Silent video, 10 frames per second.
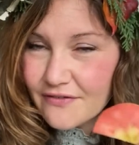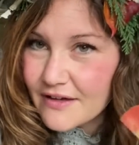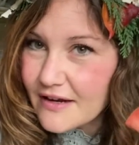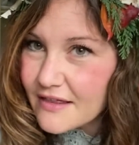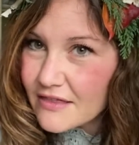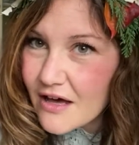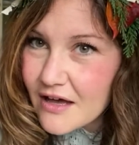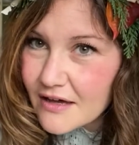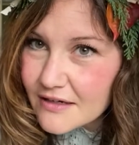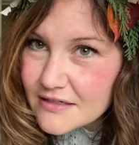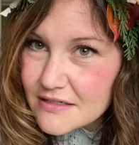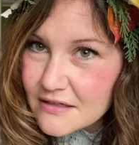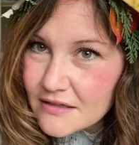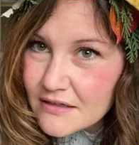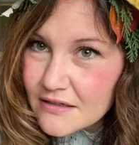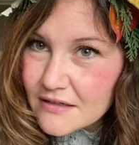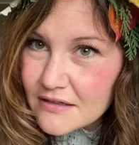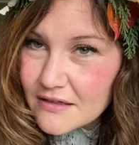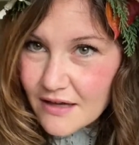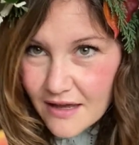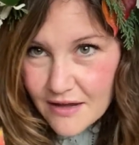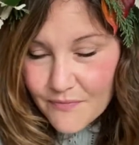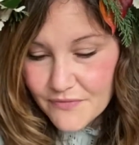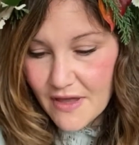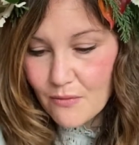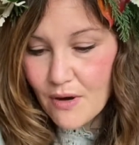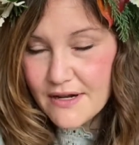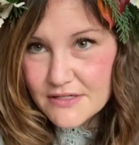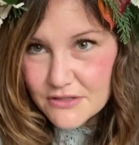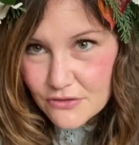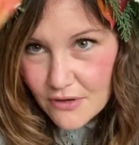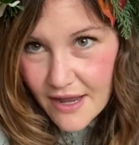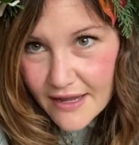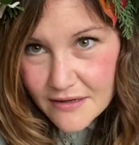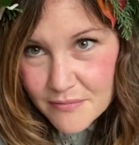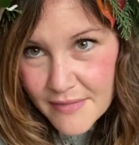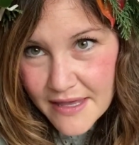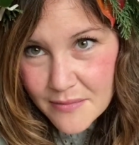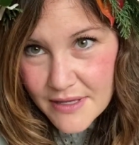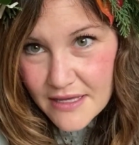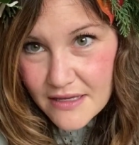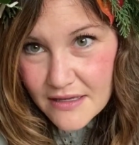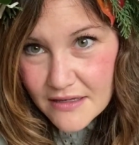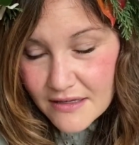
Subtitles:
and I thought I wanted to try to maybe,